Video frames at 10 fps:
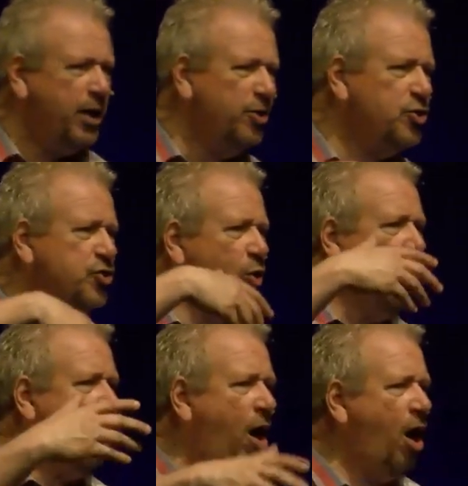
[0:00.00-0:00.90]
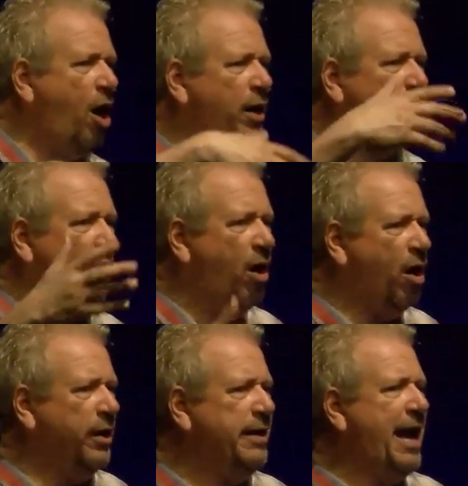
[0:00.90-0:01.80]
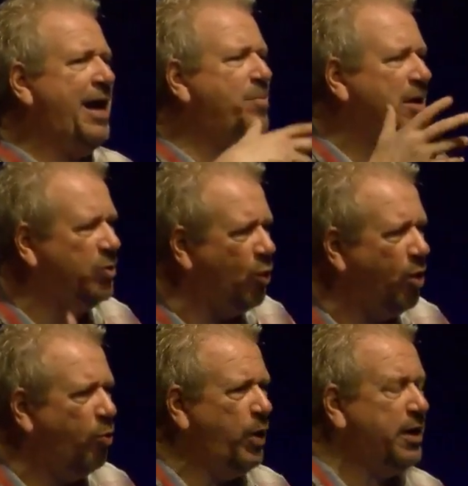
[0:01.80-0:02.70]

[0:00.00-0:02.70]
could just go on and on naming the, we